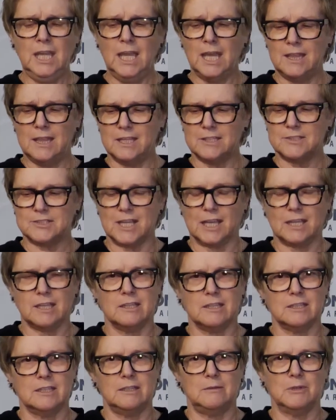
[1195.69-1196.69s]
And then
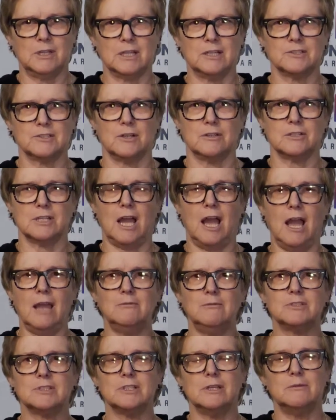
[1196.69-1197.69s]
secondly, because our
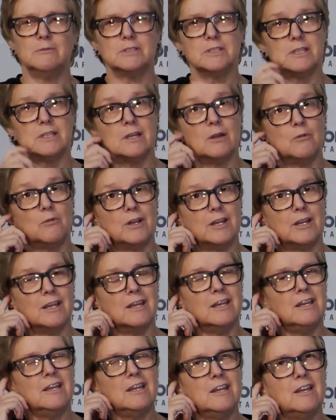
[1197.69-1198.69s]
time is limited, I want to
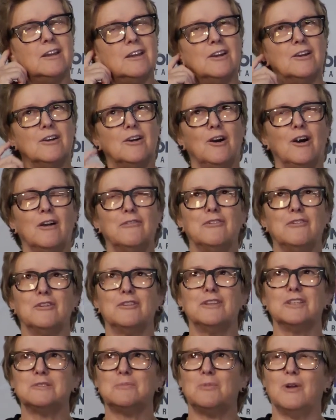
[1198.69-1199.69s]
offer
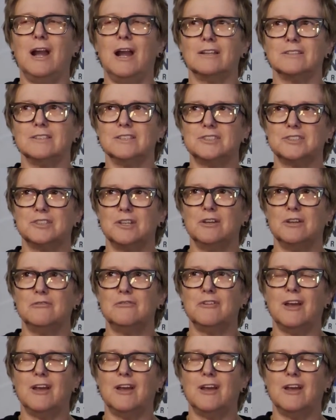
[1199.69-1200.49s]
this practice of